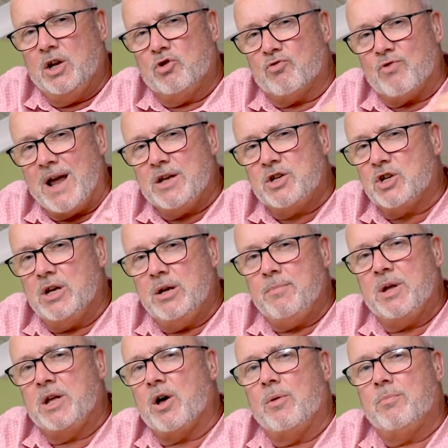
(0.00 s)
gradually
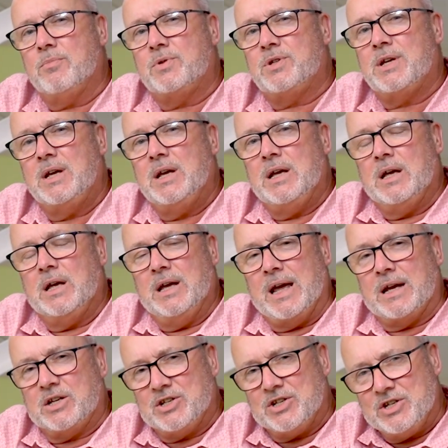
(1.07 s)
becomes
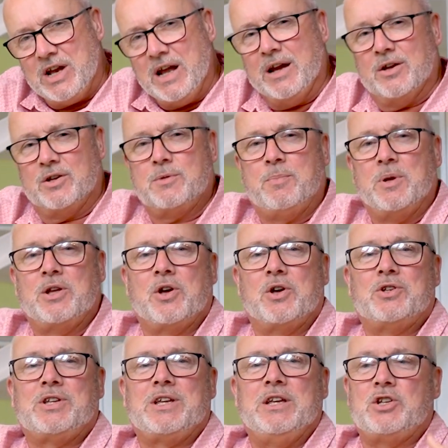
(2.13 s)
extinct
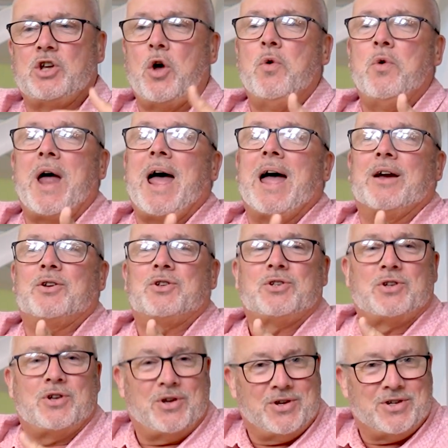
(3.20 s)
because his own
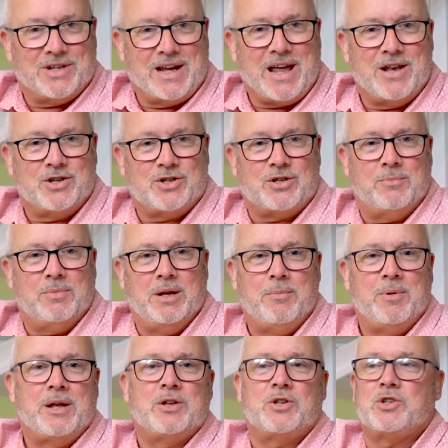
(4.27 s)
axe turns against him and he
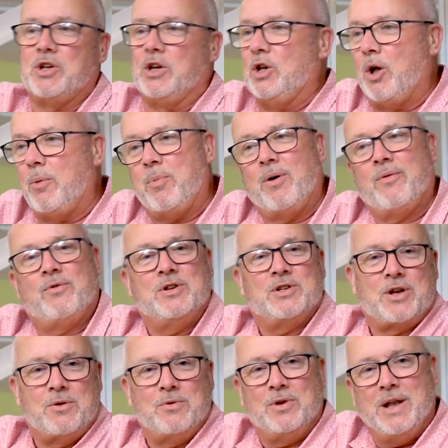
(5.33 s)
begins to lop off
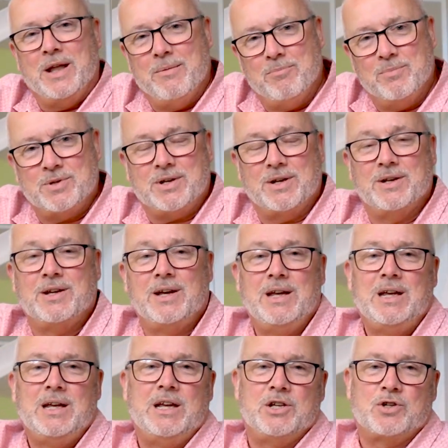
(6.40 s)
his own limbs, and
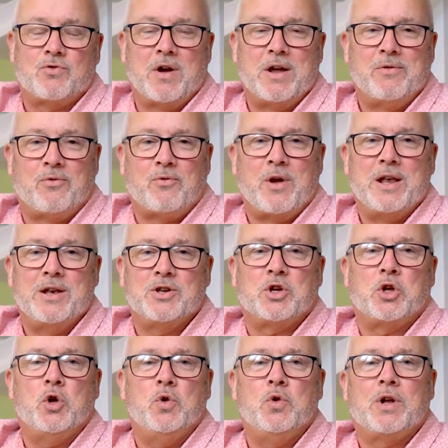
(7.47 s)
his great friend
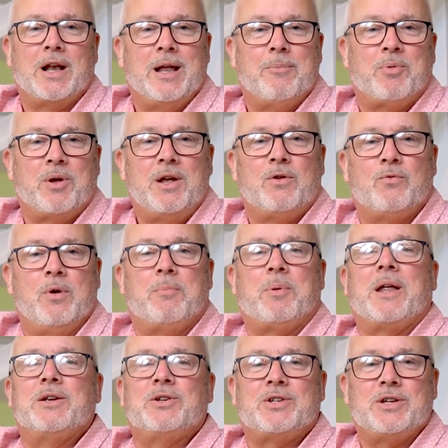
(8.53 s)
Q-Clip
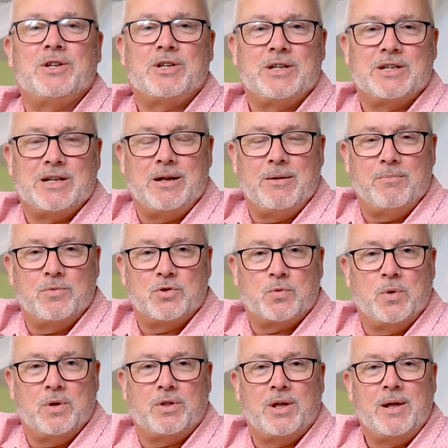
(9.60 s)
replaces his
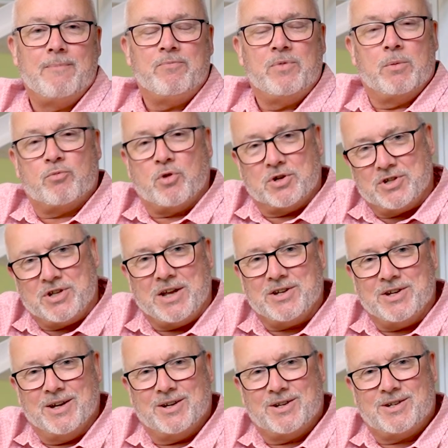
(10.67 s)
limbs with
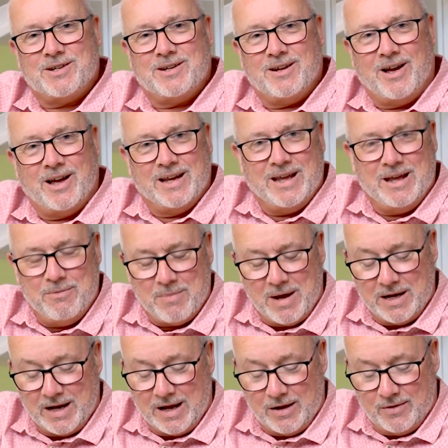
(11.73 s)
prosthetics, i.e.
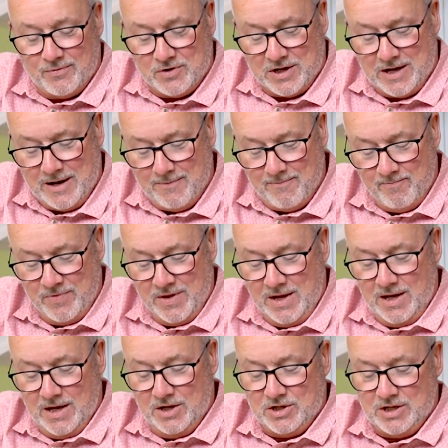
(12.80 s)
made out of tin,
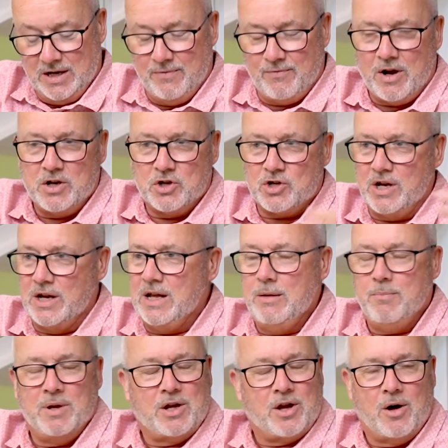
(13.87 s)
until eventually he
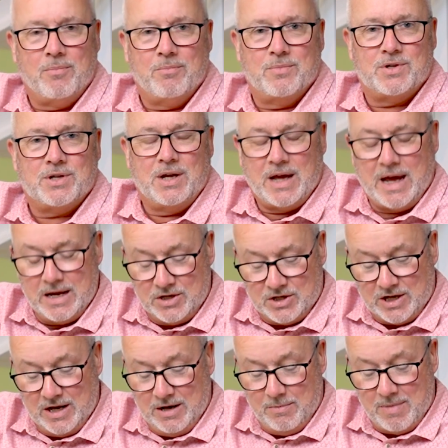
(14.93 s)
becomes a
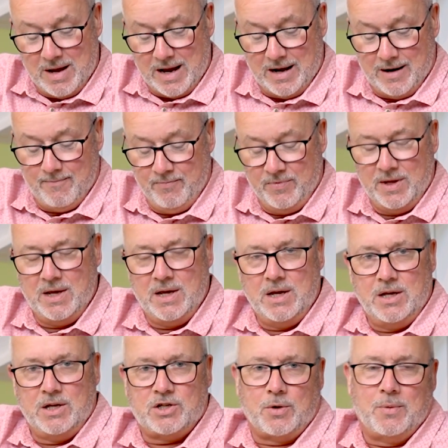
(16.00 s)
tin man.
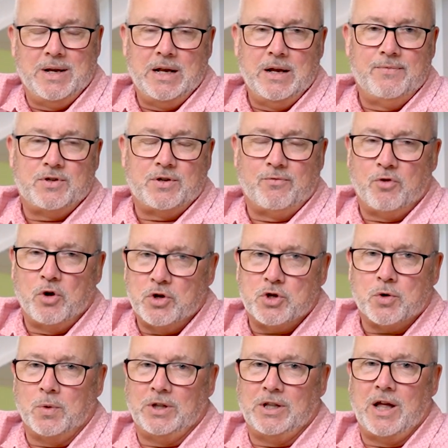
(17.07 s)
So he lives a
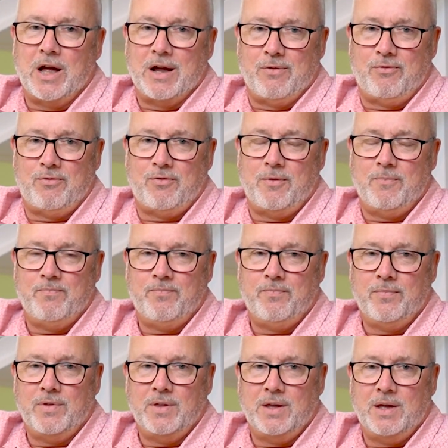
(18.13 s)
virtual life.
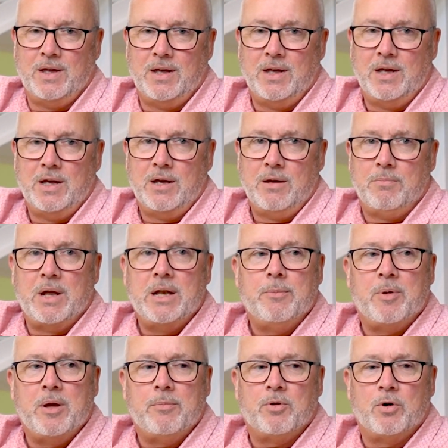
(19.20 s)
Many
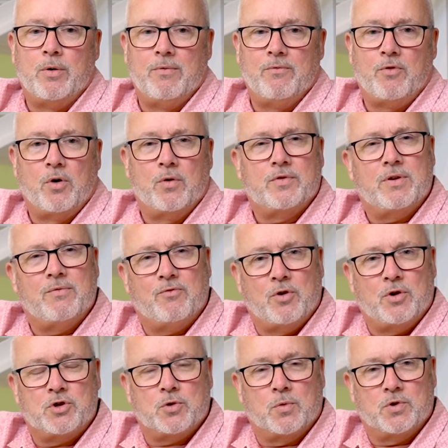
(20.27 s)
people are involved in
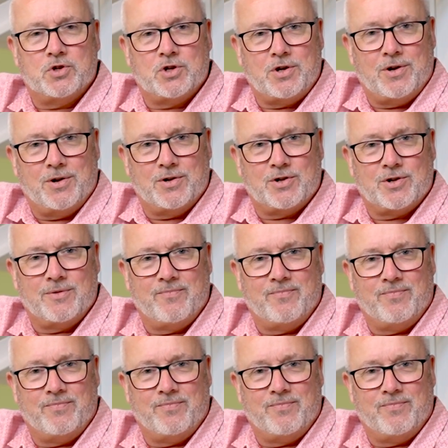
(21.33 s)
virtual church.